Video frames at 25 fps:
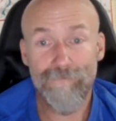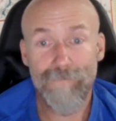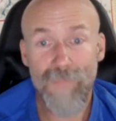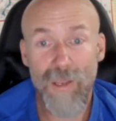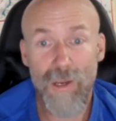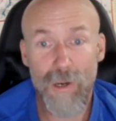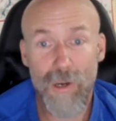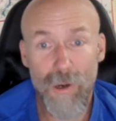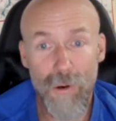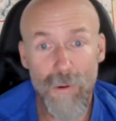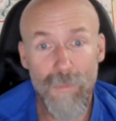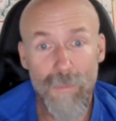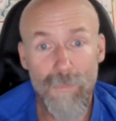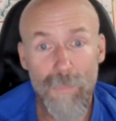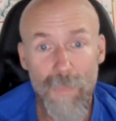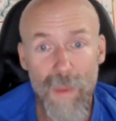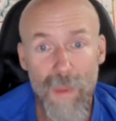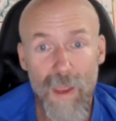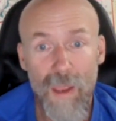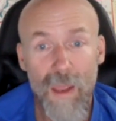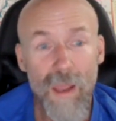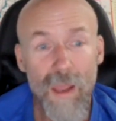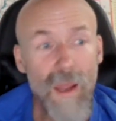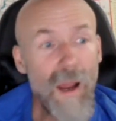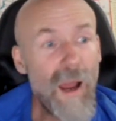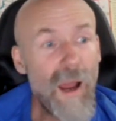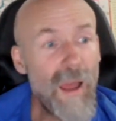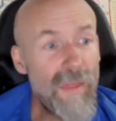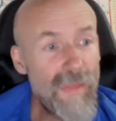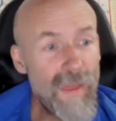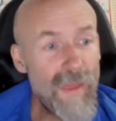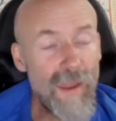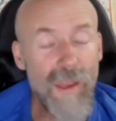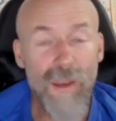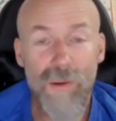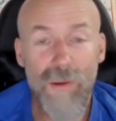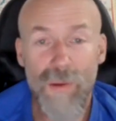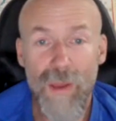You know, I
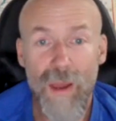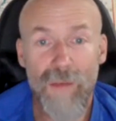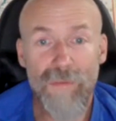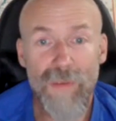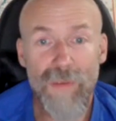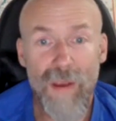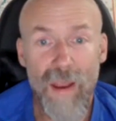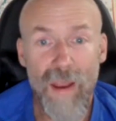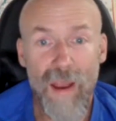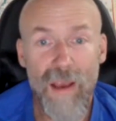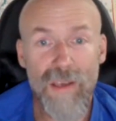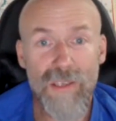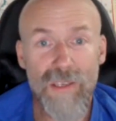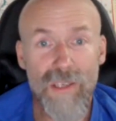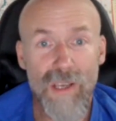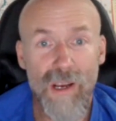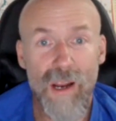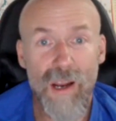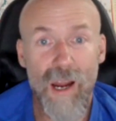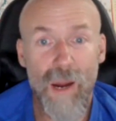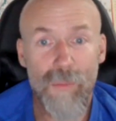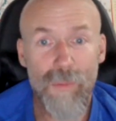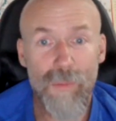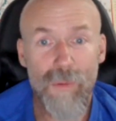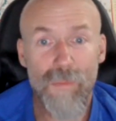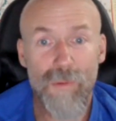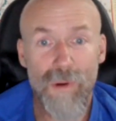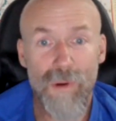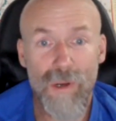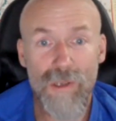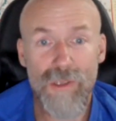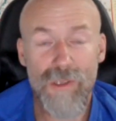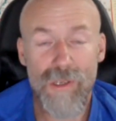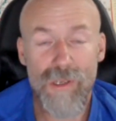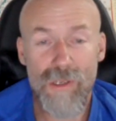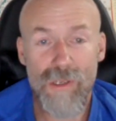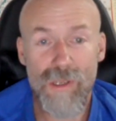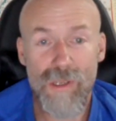think you'd have to ask the Copper
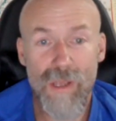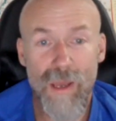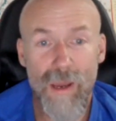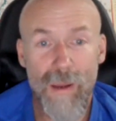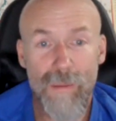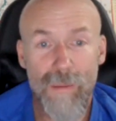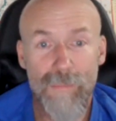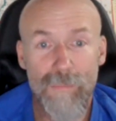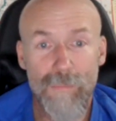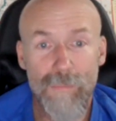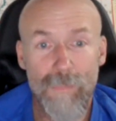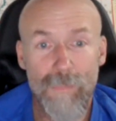Princess that.